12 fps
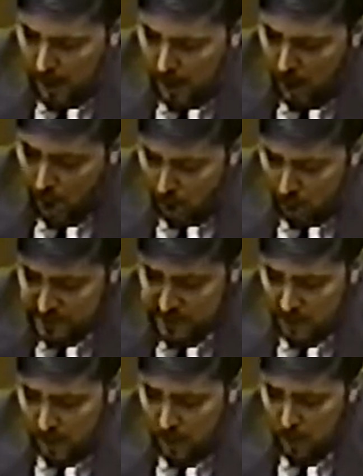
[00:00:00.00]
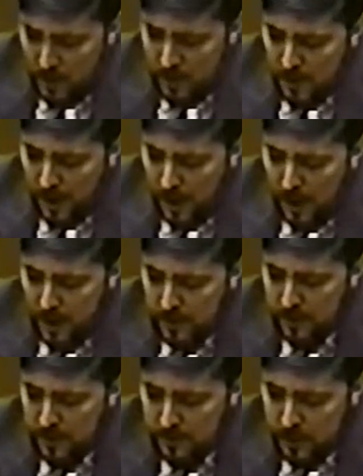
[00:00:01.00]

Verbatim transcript: Uh, also, uh,